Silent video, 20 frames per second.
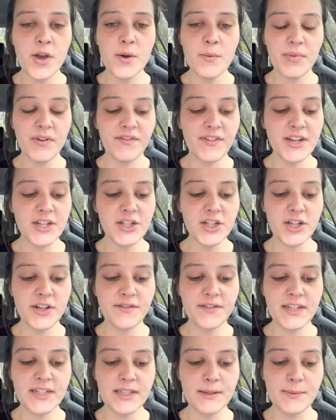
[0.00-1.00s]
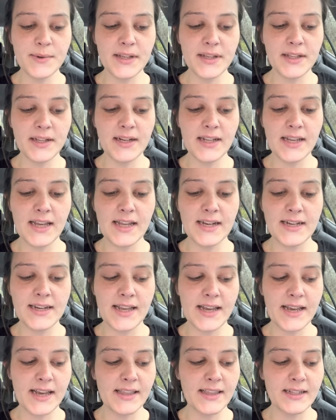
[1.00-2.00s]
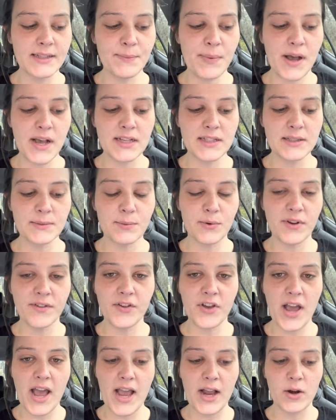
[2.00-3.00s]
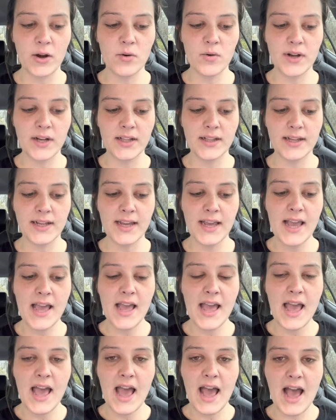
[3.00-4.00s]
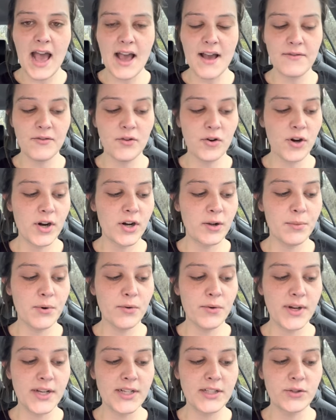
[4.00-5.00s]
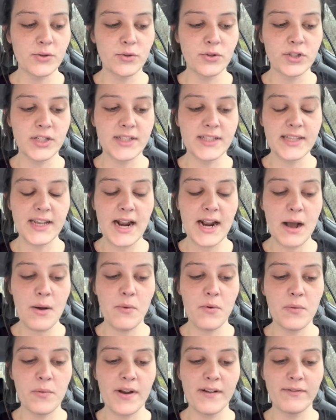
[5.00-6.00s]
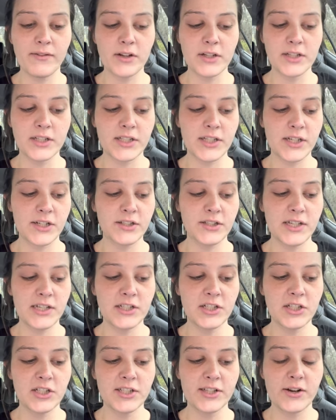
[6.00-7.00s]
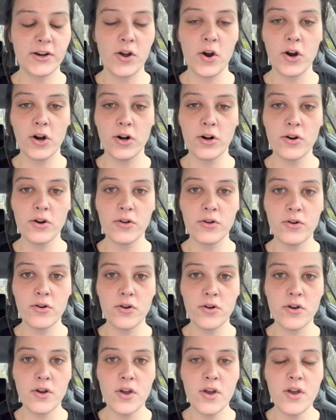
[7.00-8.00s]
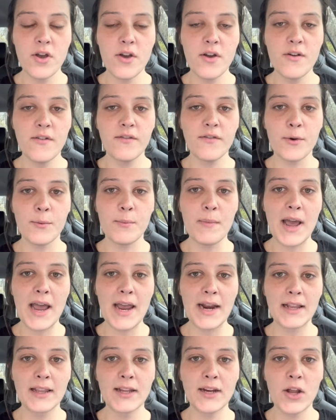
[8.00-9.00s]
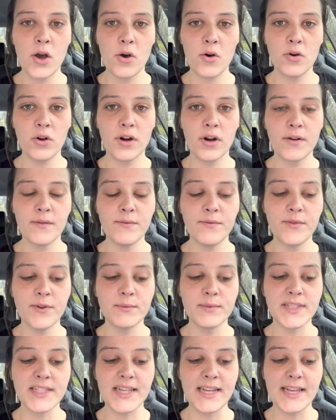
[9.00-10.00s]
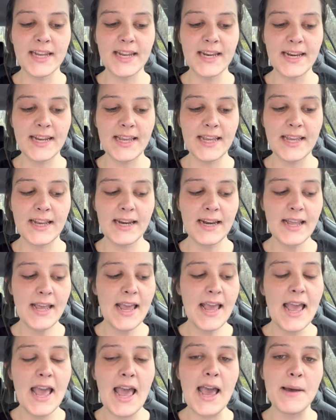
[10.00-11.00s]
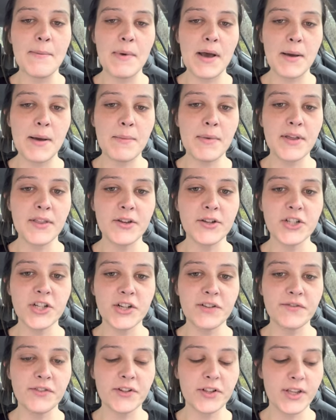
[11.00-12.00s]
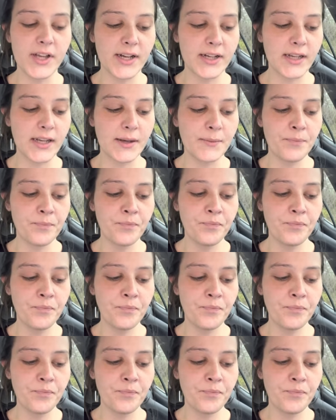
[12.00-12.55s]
Prevention of disability and death is possible if you act quickly. I have credible resources that I will reference to, such as an article from Madeline Holcombe from CNN and my mother, Jennifer Lucky.